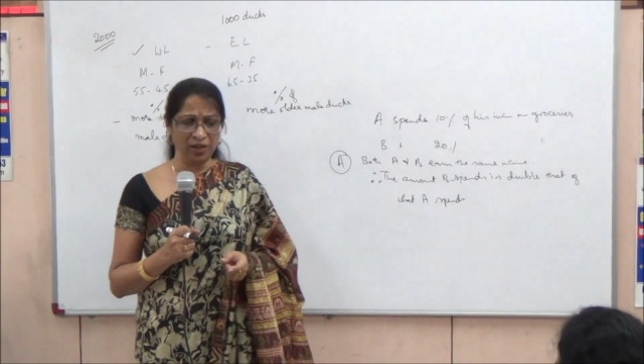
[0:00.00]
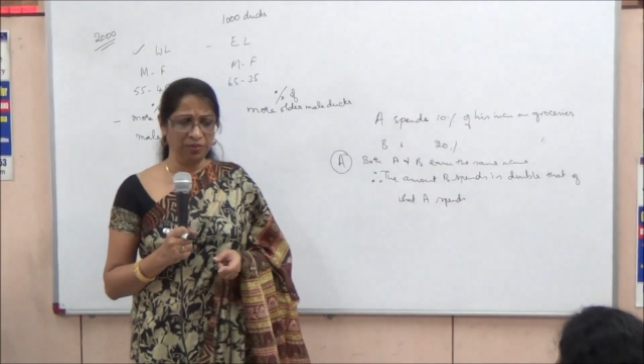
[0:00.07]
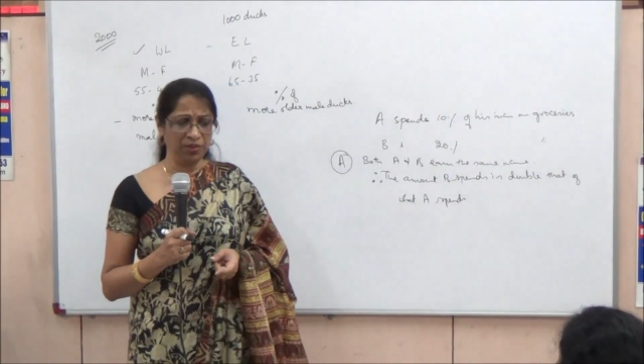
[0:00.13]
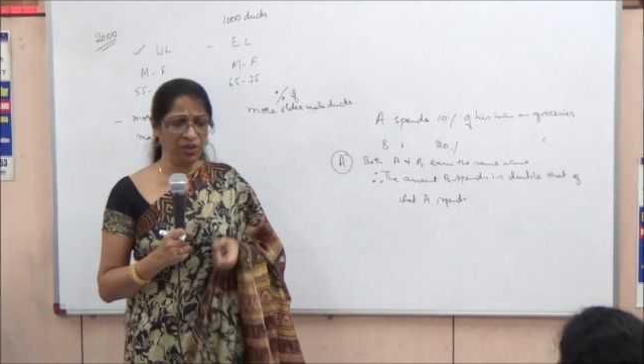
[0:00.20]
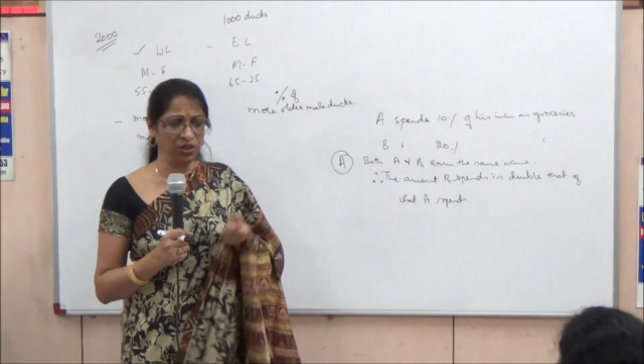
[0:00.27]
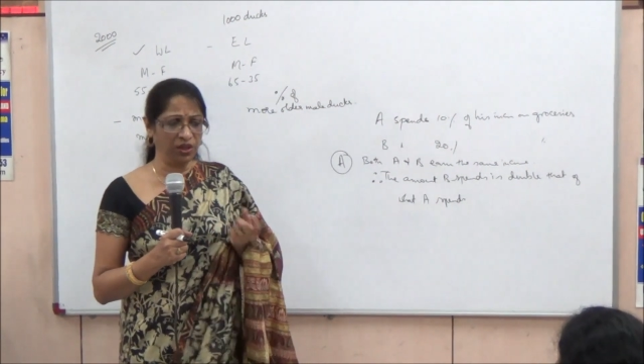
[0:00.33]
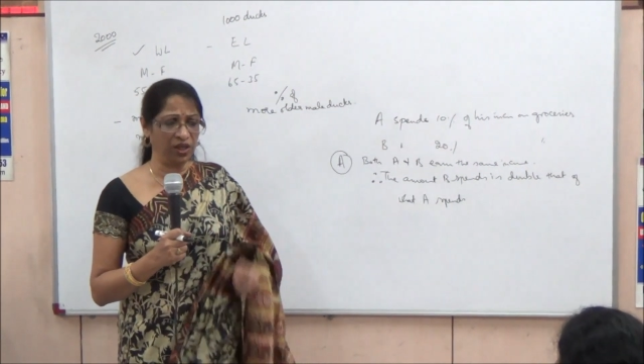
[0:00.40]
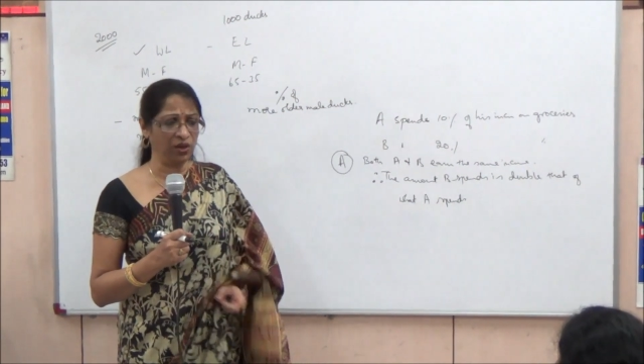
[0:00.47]

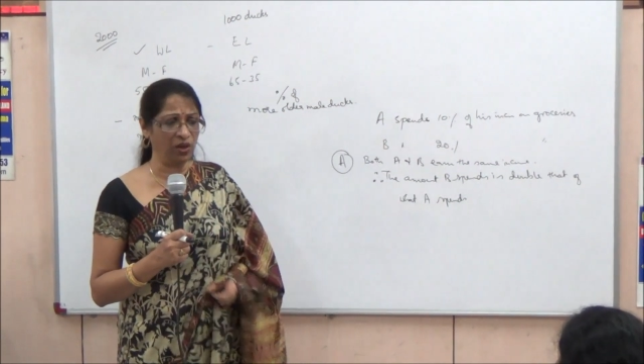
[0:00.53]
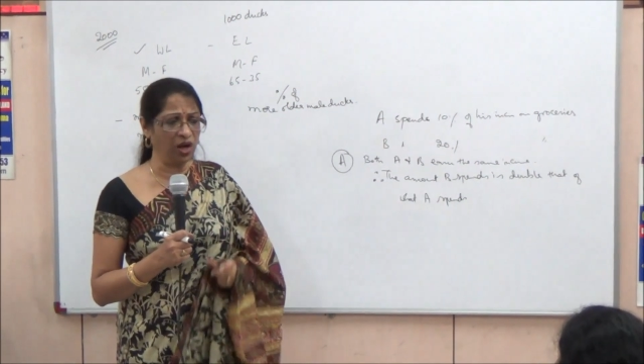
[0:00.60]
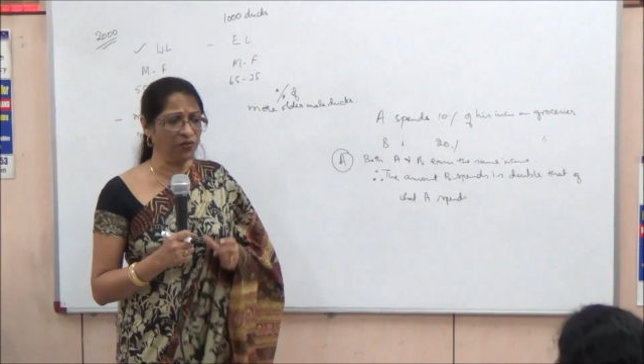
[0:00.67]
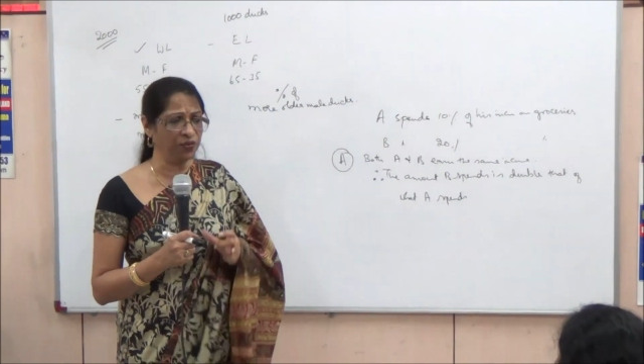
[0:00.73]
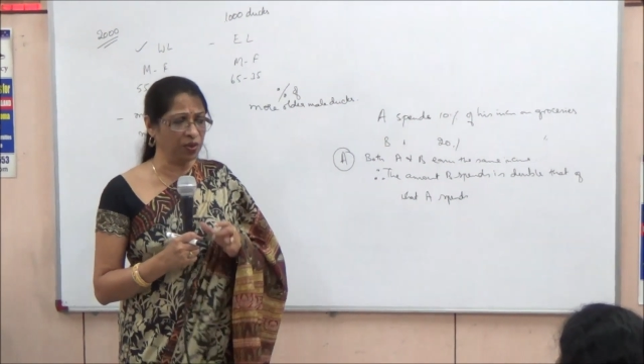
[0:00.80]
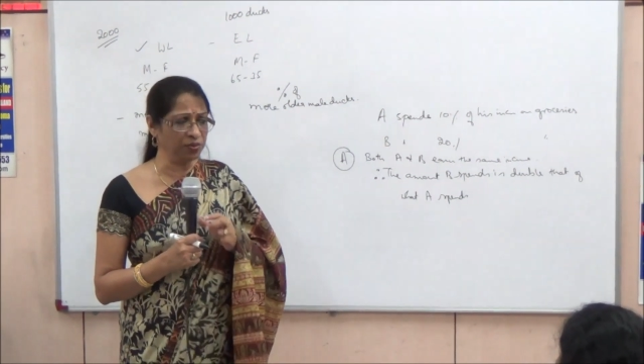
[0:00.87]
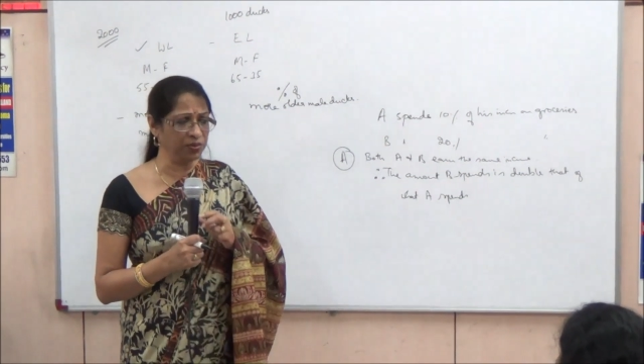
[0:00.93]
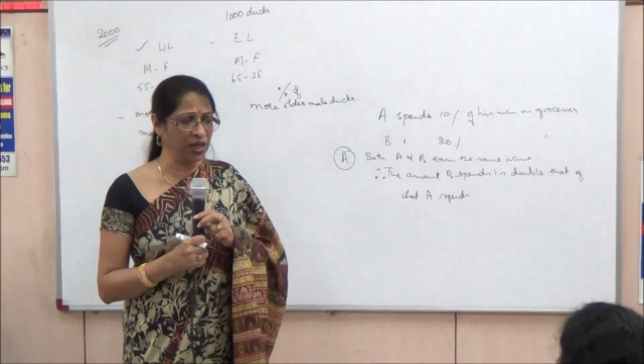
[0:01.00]
but you cannot
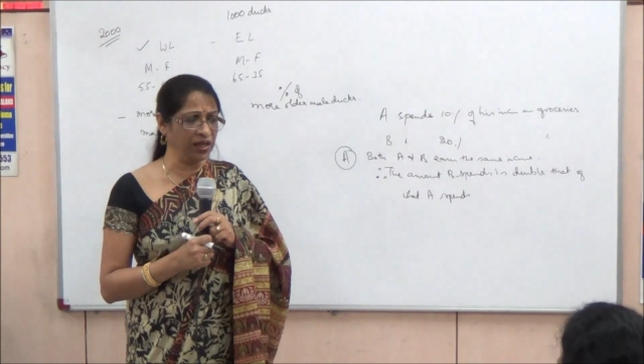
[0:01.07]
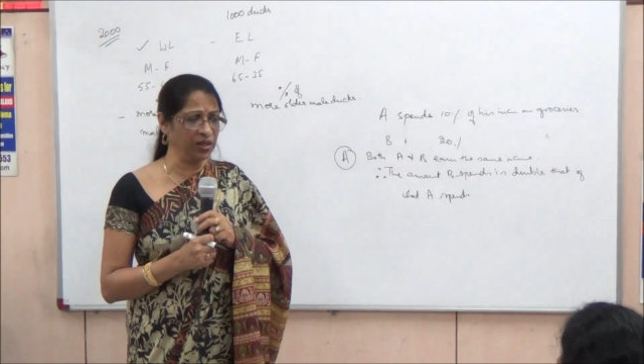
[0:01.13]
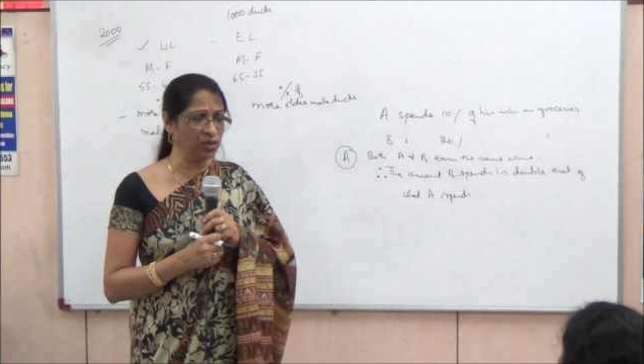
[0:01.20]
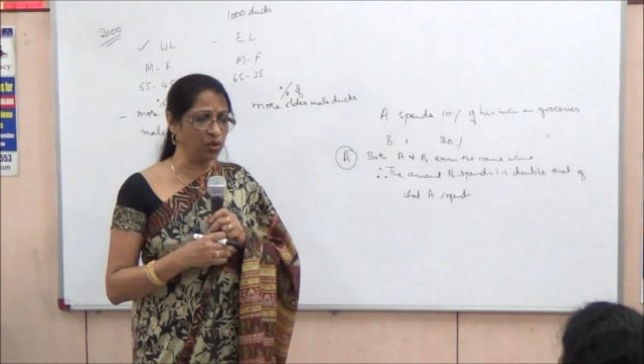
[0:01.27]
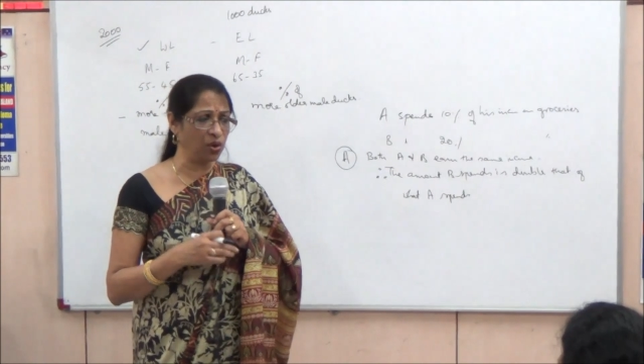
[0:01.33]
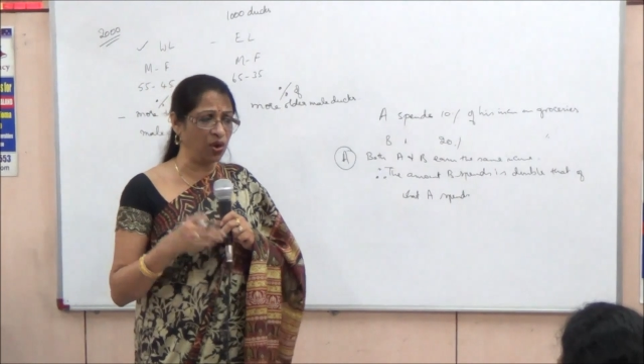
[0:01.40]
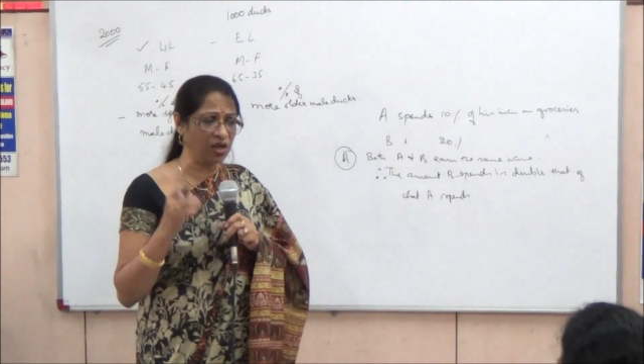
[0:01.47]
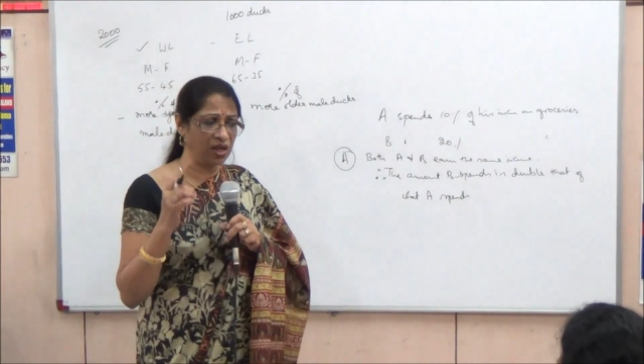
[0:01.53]
from that
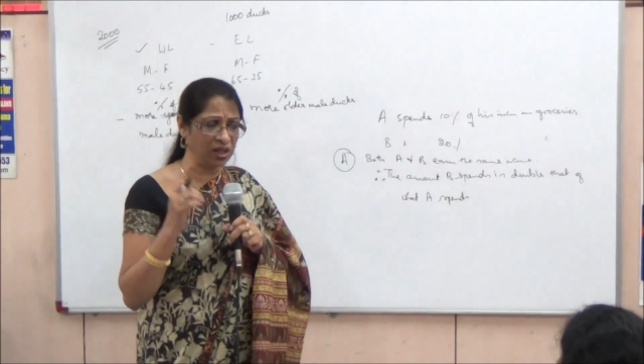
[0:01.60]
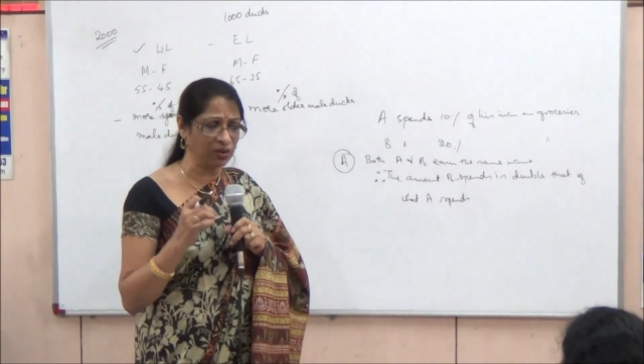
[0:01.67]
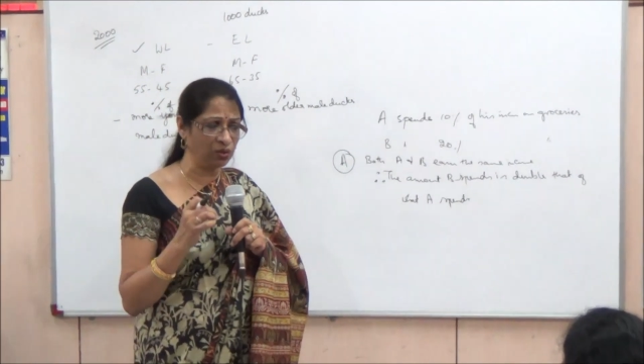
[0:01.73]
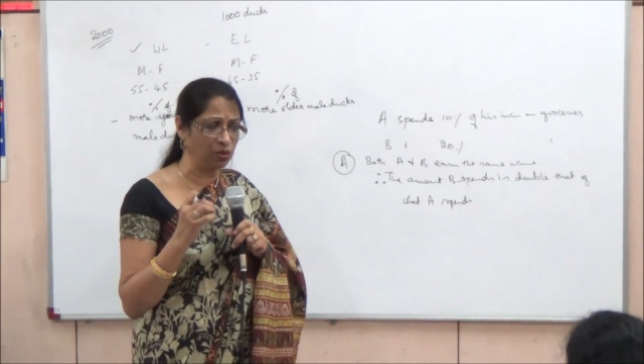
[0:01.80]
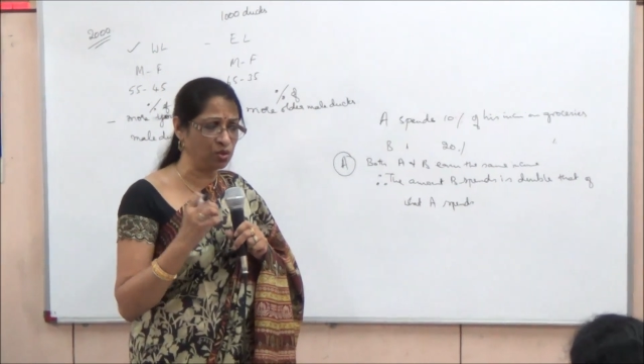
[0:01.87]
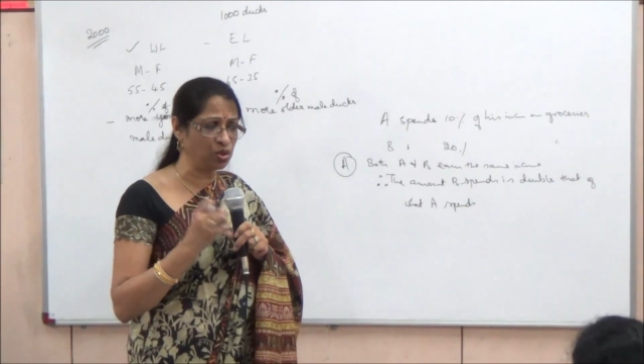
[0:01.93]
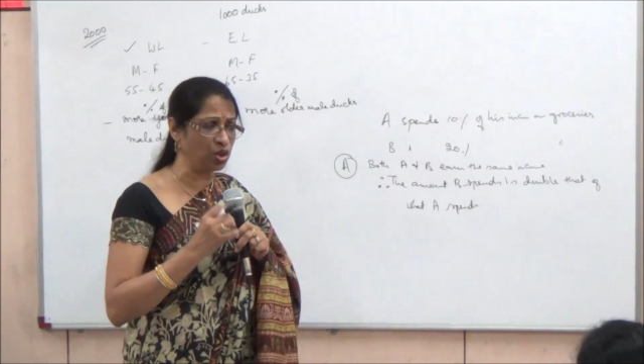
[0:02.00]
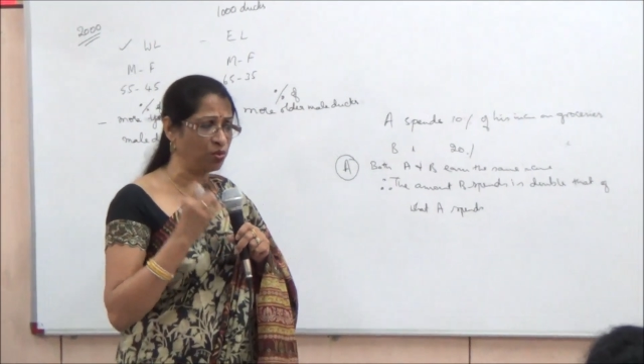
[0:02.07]
draw conclusion